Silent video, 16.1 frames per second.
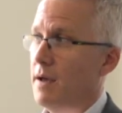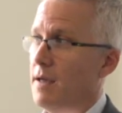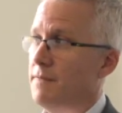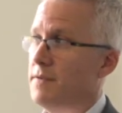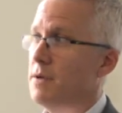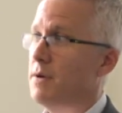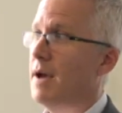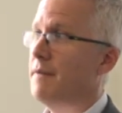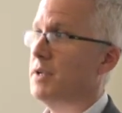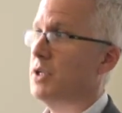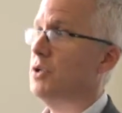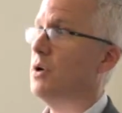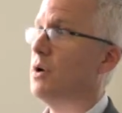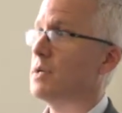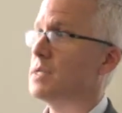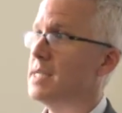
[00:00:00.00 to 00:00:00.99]
if you have a
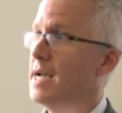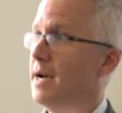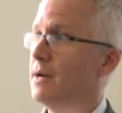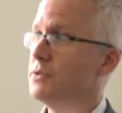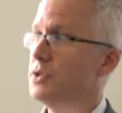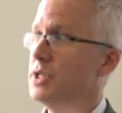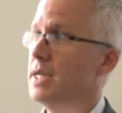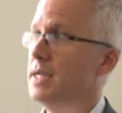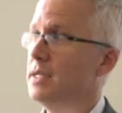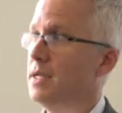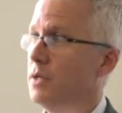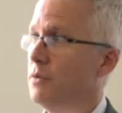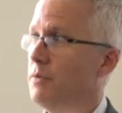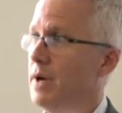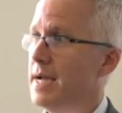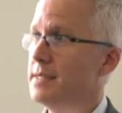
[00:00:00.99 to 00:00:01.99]
knocked out gene in
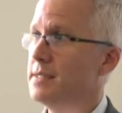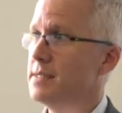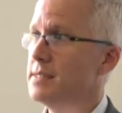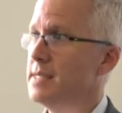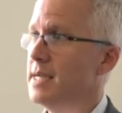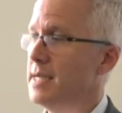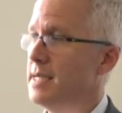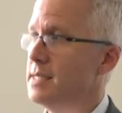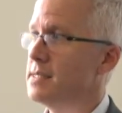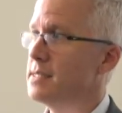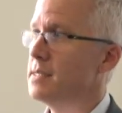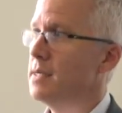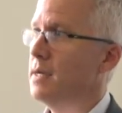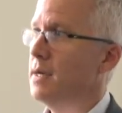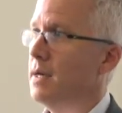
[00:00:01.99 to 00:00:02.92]
a rare disease,